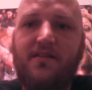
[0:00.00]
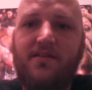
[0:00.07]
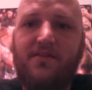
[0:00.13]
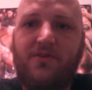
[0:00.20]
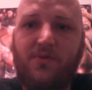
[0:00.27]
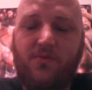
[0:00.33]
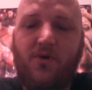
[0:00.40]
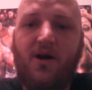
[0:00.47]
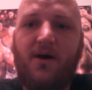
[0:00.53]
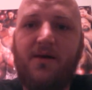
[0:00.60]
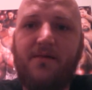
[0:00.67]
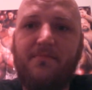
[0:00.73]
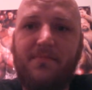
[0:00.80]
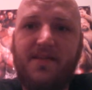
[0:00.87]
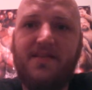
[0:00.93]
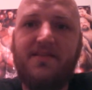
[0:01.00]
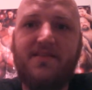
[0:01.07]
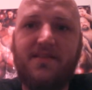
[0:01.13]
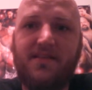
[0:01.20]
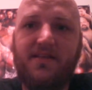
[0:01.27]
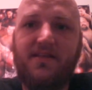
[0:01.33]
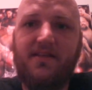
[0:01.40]
The Rock
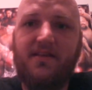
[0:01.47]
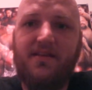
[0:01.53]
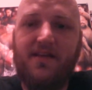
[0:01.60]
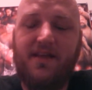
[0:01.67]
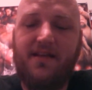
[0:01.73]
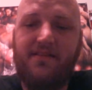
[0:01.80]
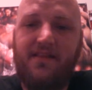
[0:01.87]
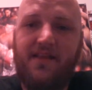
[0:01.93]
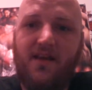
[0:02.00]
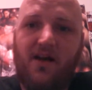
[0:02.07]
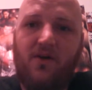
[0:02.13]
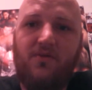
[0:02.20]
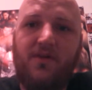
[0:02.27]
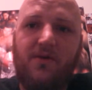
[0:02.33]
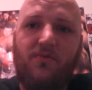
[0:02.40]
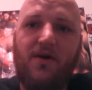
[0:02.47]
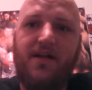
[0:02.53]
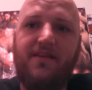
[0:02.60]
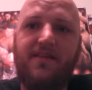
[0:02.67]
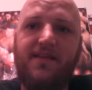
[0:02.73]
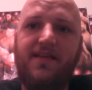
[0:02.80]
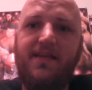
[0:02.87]
missing. And the only
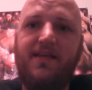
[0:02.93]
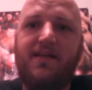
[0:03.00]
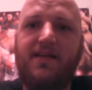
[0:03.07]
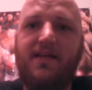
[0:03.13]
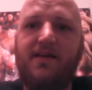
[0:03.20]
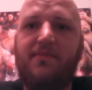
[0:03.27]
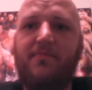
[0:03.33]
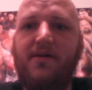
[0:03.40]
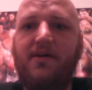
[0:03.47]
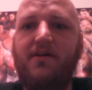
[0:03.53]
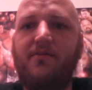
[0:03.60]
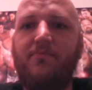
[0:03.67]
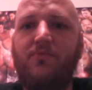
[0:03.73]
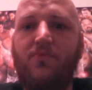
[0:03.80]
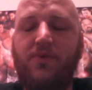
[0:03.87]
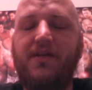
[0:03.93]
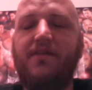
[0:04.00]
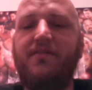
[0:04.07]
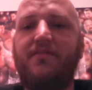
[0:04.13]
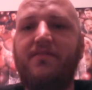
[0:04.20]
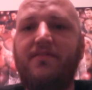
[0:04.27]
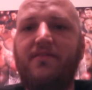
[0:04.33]
way that he could come up
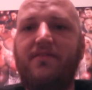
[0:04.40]
with